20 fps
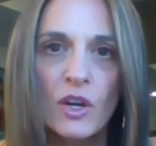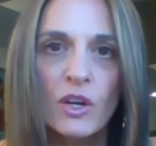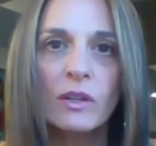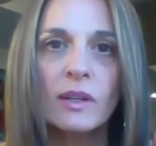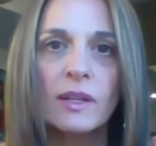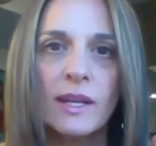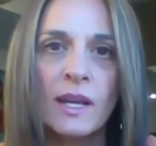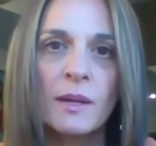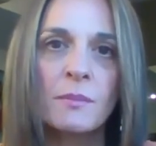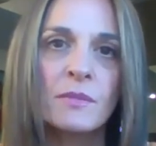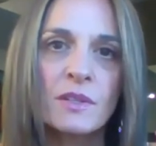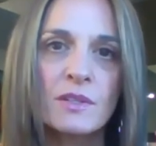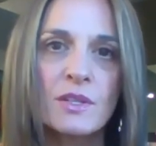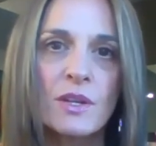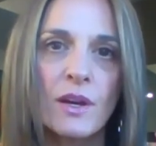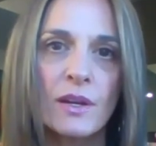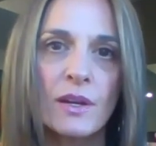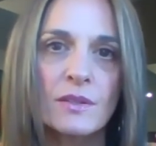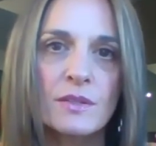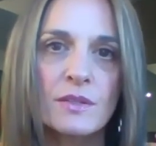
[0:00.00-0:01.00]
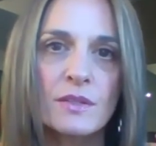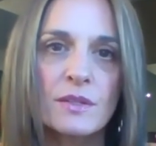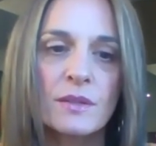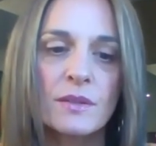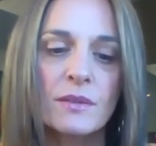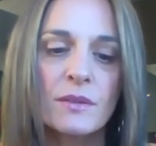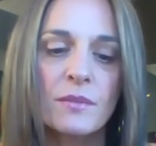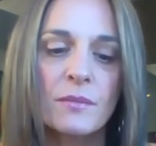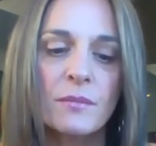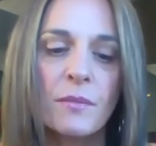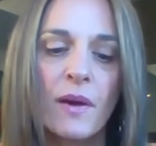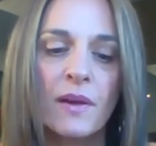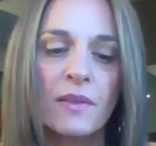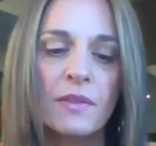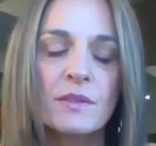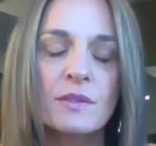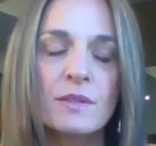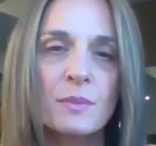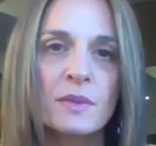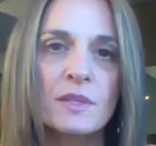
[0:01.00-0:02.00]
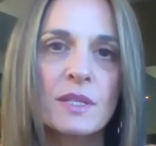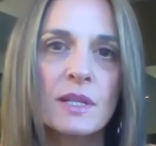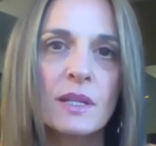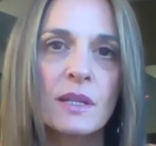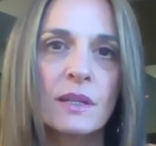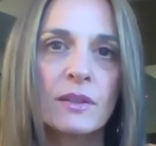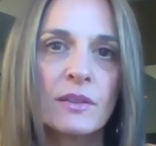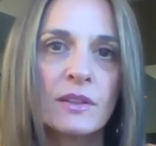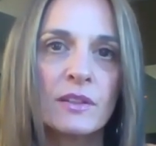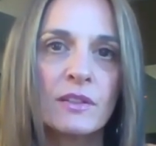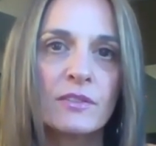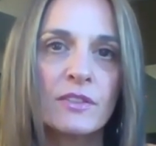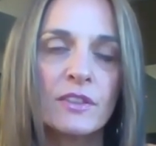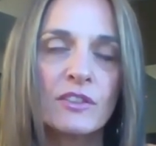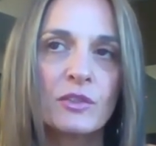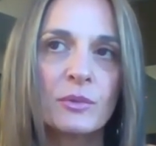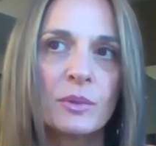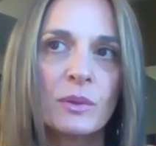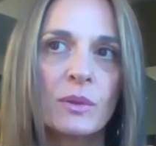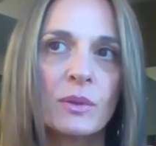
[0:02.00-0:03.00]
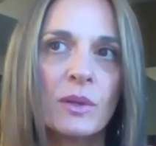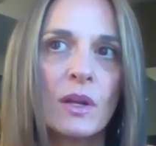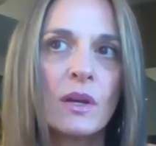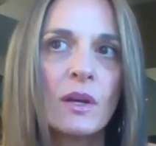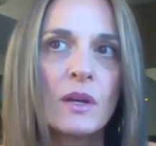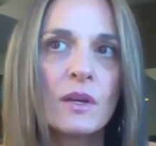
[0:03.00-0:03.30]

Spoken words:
totally hypnotized by this particular individual.